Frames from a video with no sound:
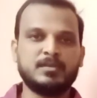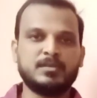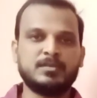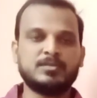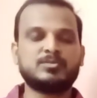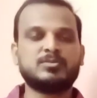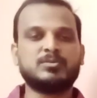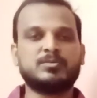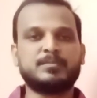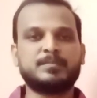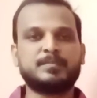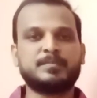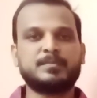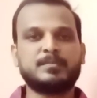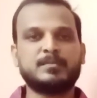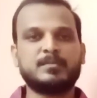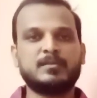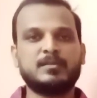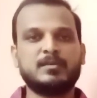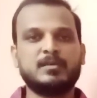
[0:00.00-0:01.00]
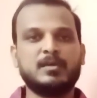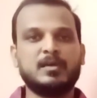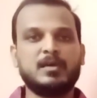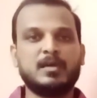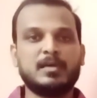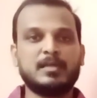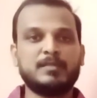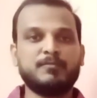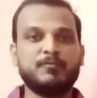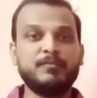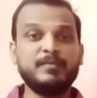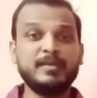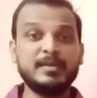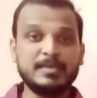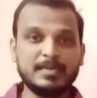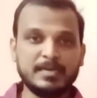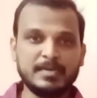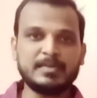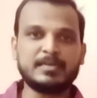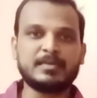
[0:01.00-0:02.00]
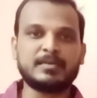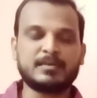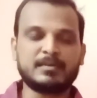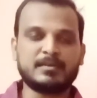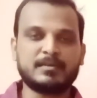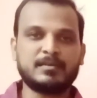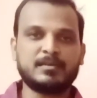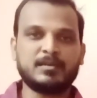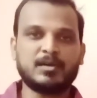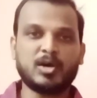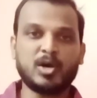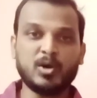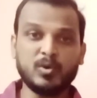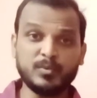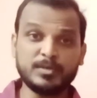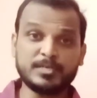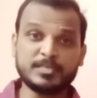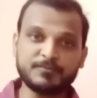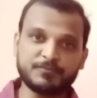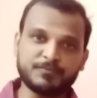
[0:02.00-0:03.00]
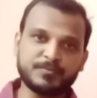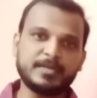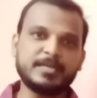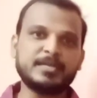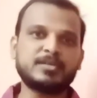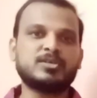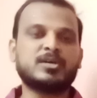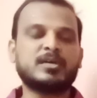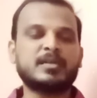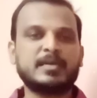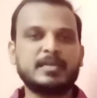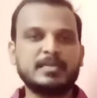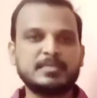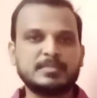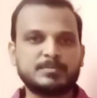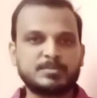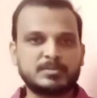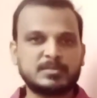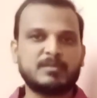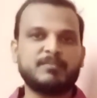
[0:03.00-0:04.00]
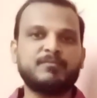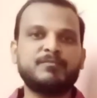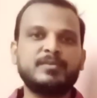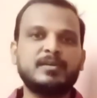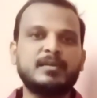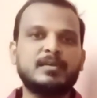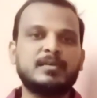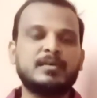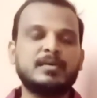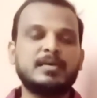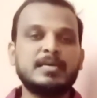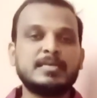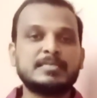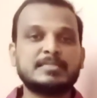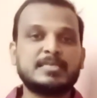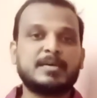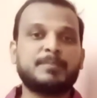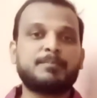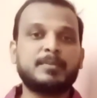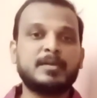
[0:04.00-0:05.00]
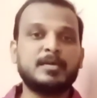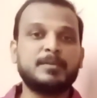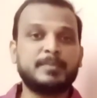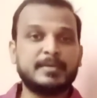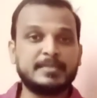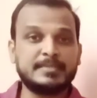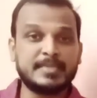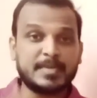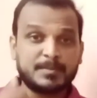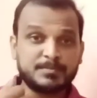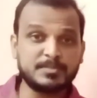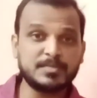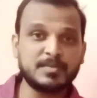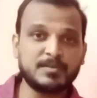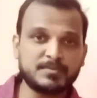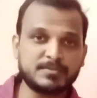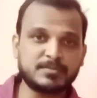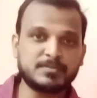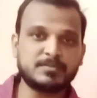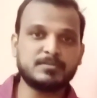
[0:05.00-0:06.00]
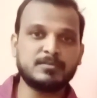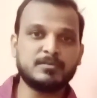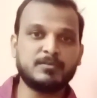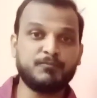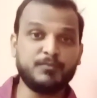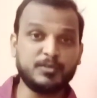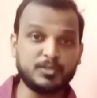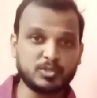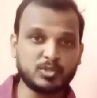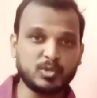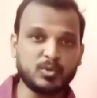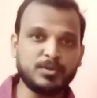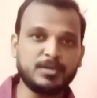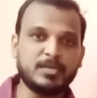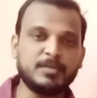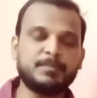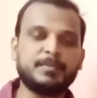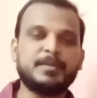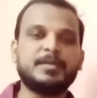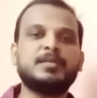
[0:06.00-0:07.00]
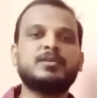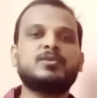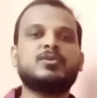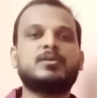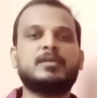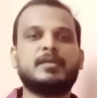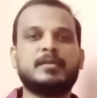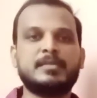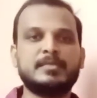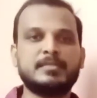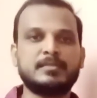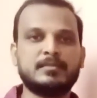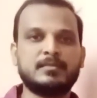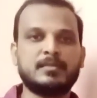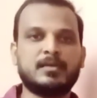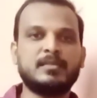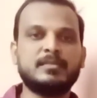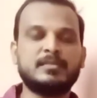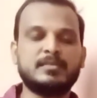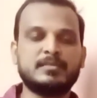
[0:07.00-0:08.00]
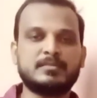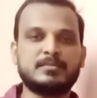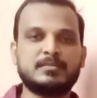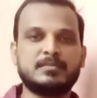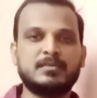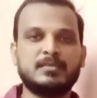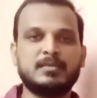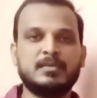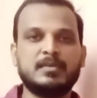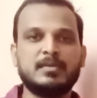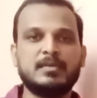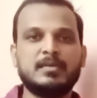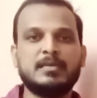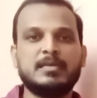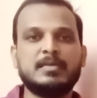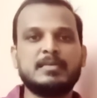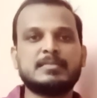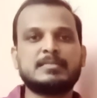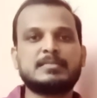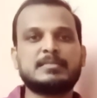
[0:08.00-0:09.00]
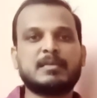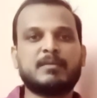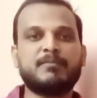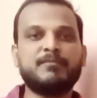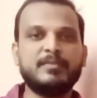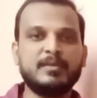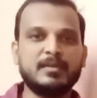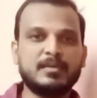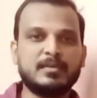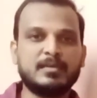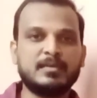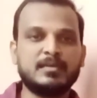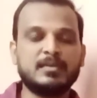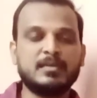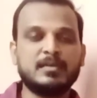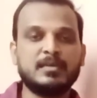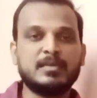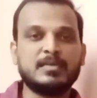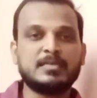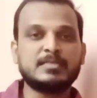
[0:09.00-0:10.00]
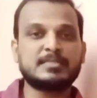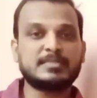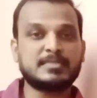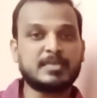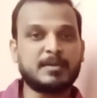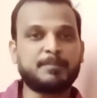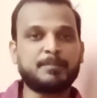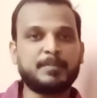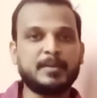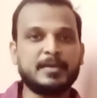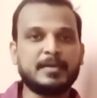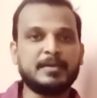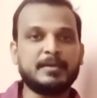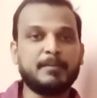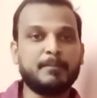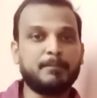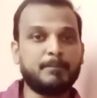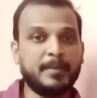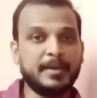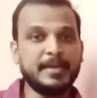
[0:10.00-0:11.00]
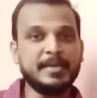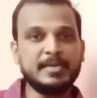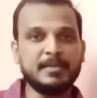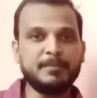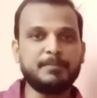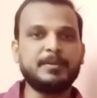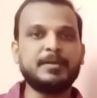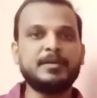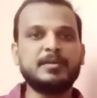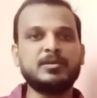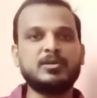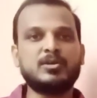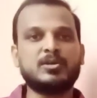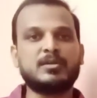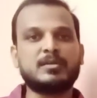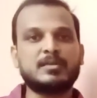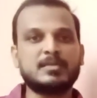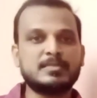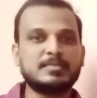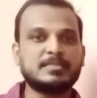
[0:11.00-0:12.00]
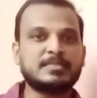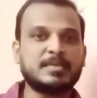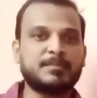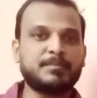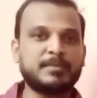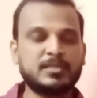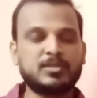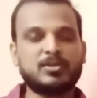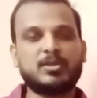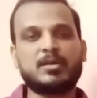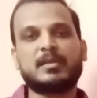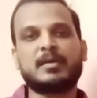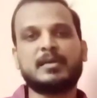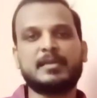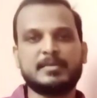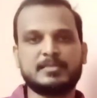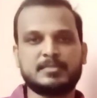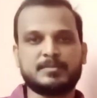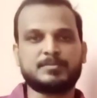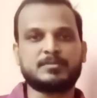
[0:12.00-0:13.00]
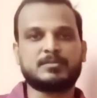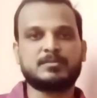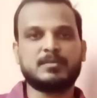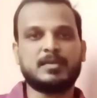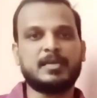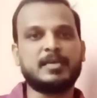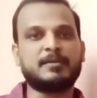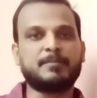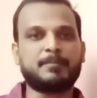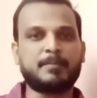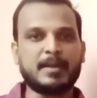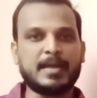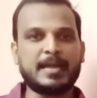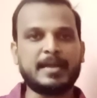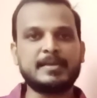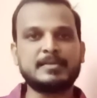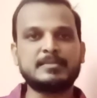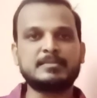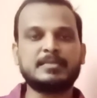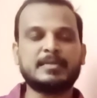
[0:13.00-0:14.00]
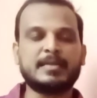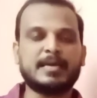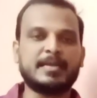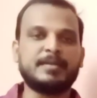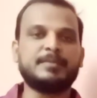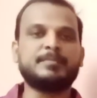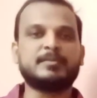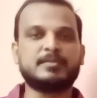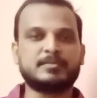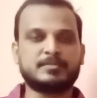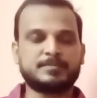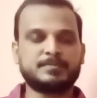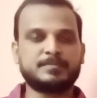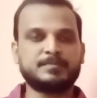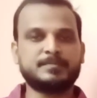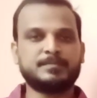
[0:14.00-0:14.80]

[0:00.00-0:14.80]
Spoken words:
So we will learn how different organisms, some will supply by themselves without depending on any others. Some will supply by depending on some other organisms like plants and animals.